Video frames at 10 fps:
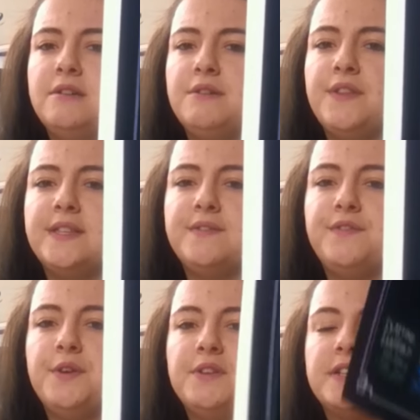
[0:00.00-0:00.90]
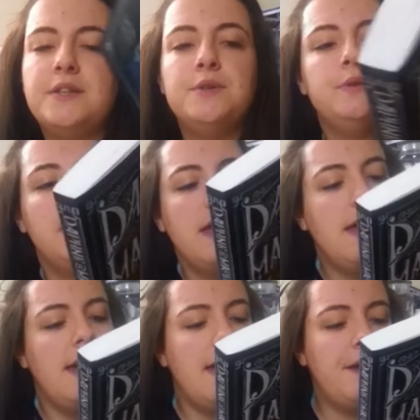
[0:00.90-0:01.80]
don't know if that's in focus at all.
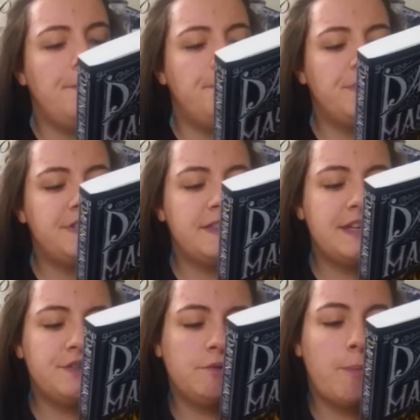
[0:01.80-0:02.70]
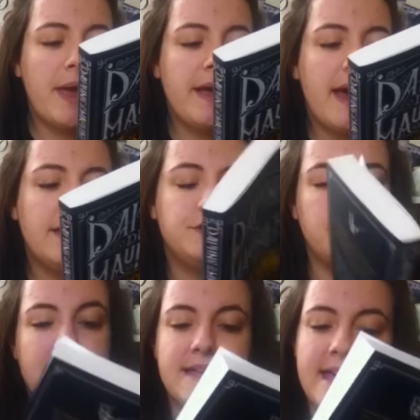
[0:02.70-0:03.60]
So they're doing Rebecca and
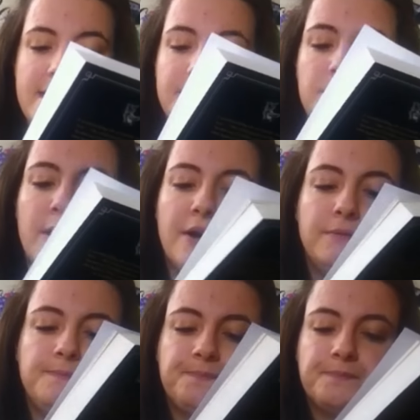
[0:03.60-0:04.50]
Jamaica in as well.